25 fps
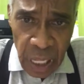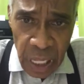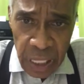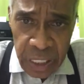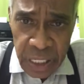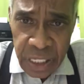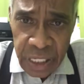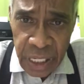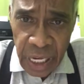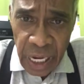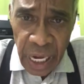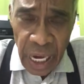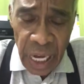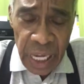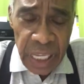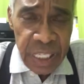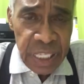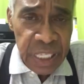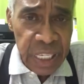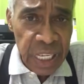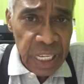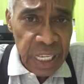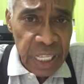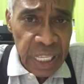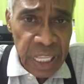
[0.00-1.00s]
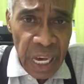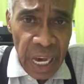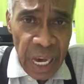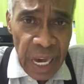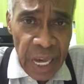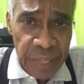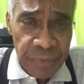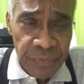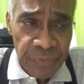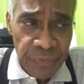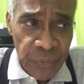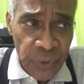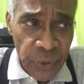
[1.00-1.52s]
Let's say I see
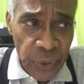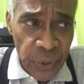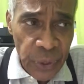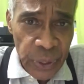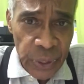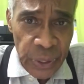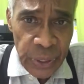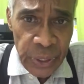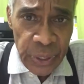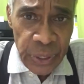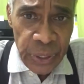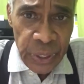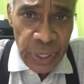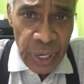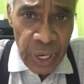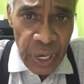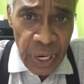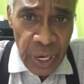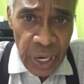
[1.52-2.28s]
that for